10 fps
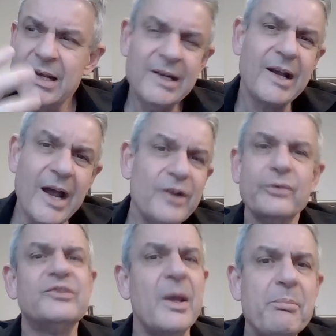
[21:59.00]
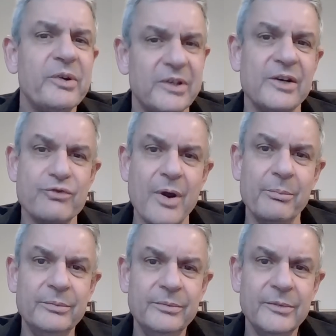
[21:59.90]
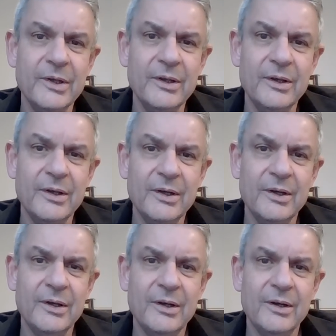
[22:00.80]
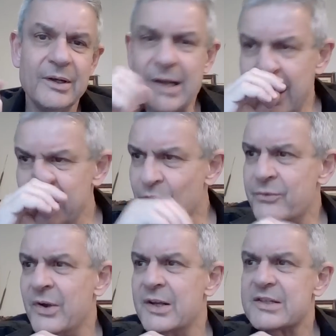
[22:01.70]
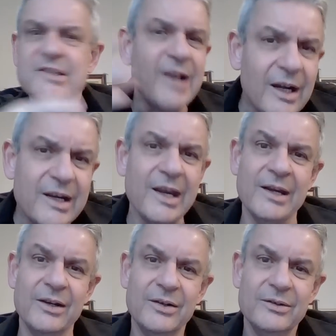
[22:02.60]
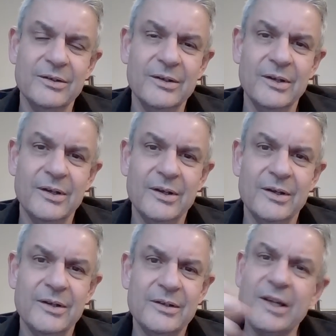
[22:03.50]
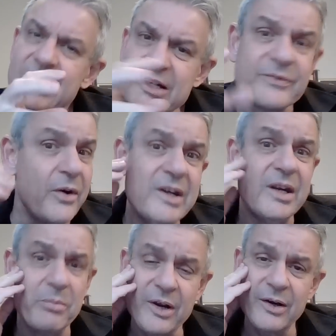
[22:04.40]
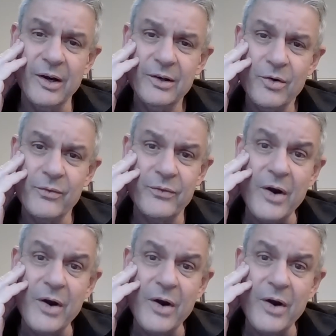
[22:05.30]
in a kind of temper tantrum, a kind of sulking that is very typical of